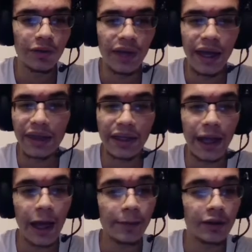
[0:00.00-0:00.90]
at the
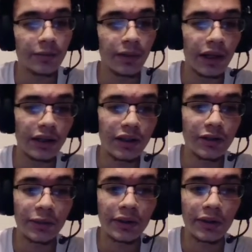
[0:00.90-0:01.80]
captain spot at least.
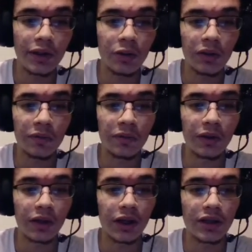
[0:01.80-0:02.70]
We're gonna go with
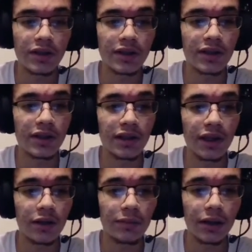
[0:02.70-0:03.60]
Kirk Cousins in this
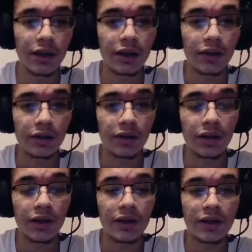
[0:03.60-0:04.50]
lineup. Kirk
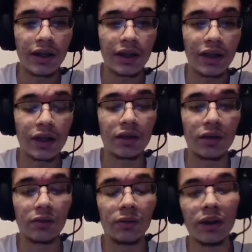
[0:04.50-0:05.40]
Cousins I think is in a
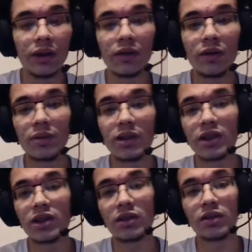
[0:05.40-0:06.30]
really good
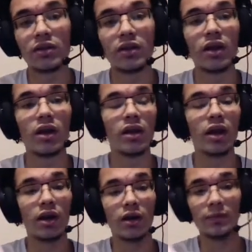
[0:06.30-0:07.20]
position,
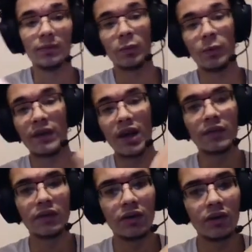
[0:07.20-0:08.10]
with
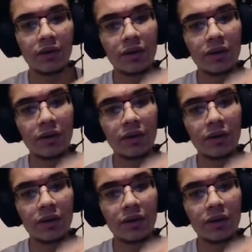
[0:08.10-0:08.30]
Dalvin Cook